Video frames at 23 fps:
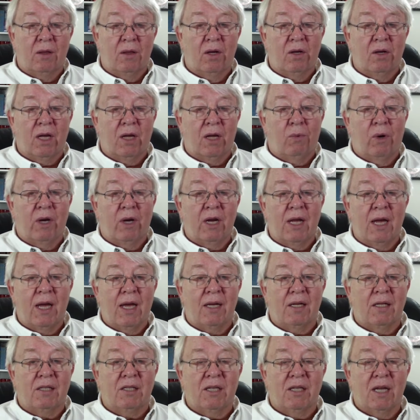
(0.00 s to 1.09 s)
look at what he
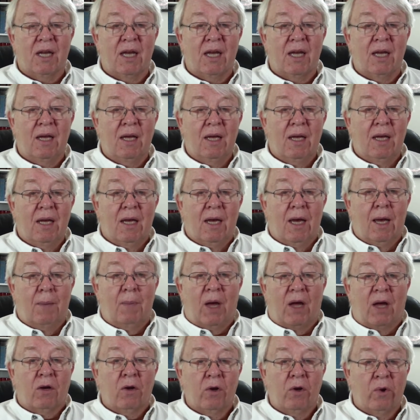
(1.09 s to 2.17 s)
had to say
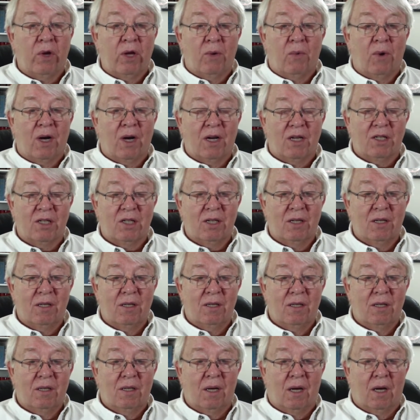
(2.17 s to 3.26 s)
about who he was,
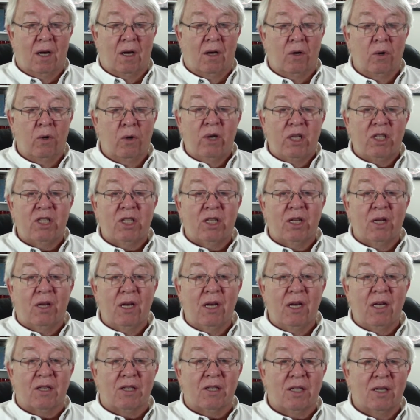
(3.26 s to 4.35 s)
uh, who he still
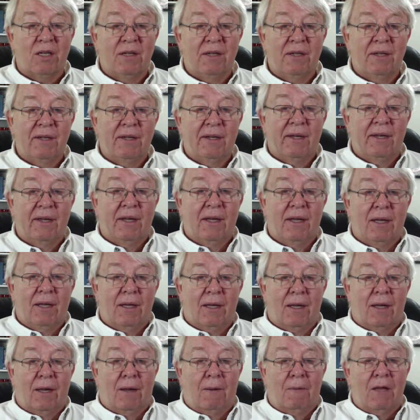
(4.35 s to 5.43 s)
is.
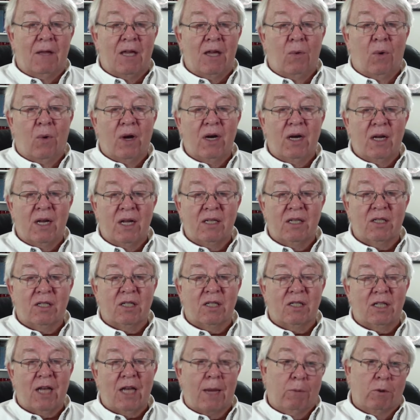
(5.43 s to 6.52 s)
Uh, he wanted his
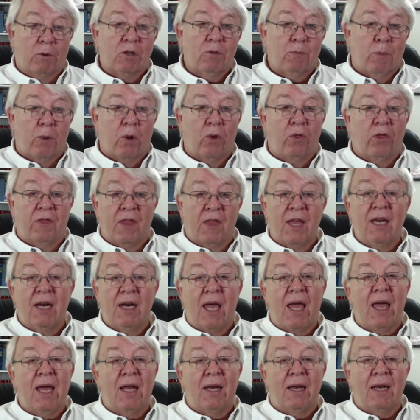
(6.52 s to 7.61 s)
disciples, both then
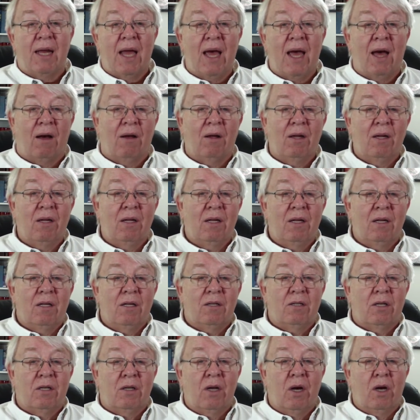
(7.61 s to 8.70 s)
and now,
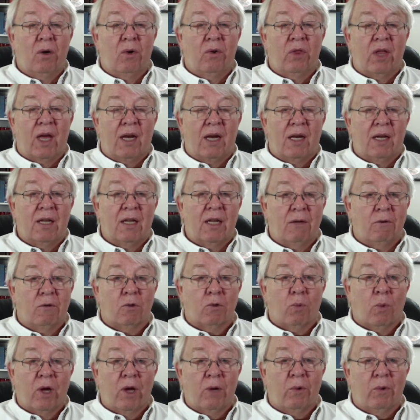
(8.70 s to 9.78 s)
to know that he
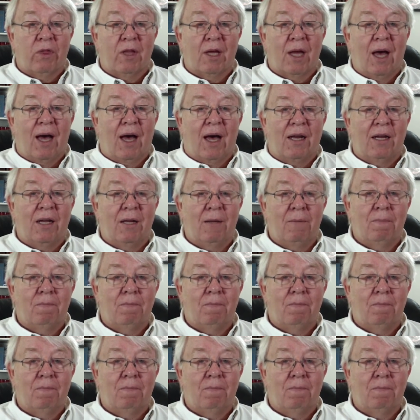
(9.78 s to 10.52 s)
was one with God.